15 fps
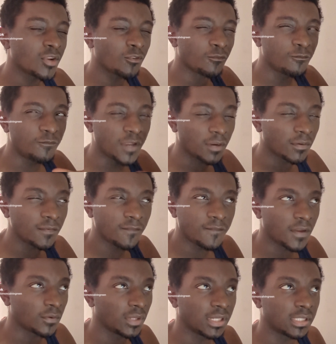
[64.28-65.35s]
are very,
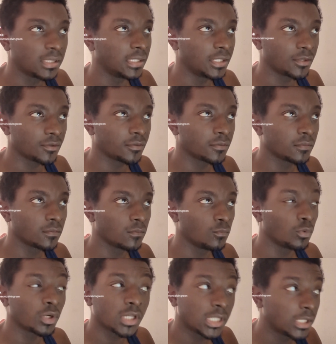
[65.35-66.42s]
very clear.
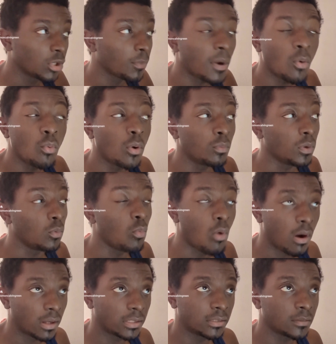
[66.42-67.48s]
We're clear about what we
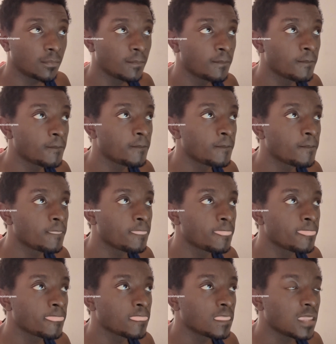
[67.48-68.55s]
want.
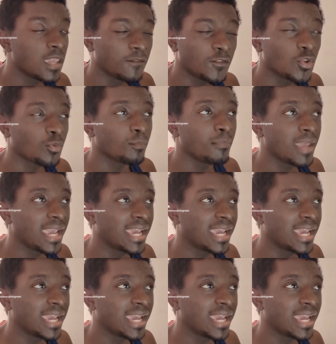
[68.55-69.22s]
If you and